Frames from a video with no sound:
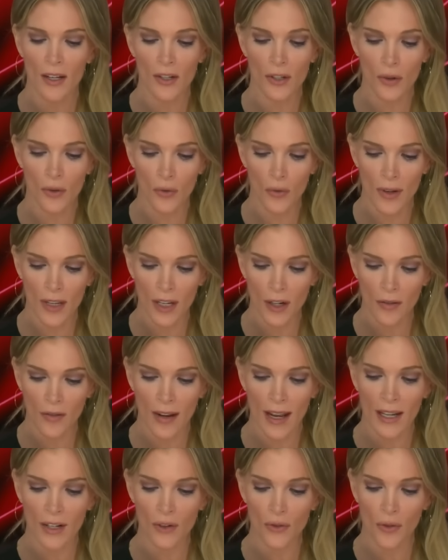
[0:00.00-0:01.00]
To
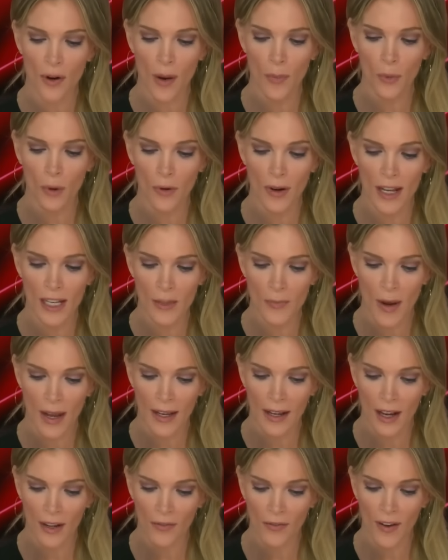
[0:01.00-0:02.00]
reiterate, Trump grazed by
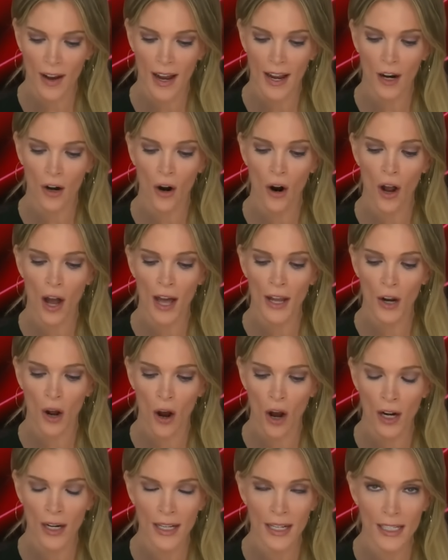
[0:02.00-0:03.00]
gunfire, an
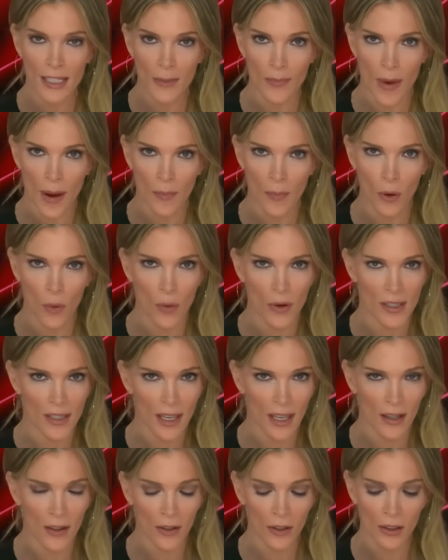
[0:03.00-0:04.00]
audience member was
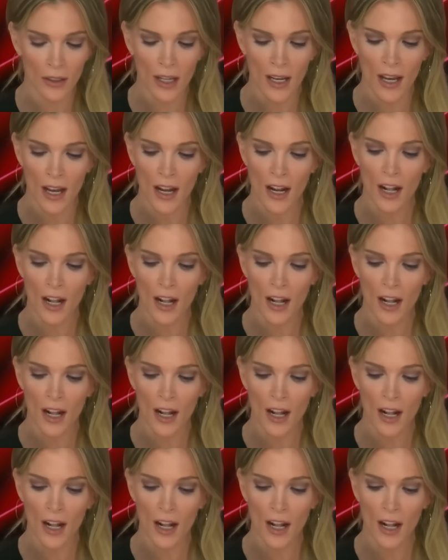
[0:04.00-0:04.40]
killed.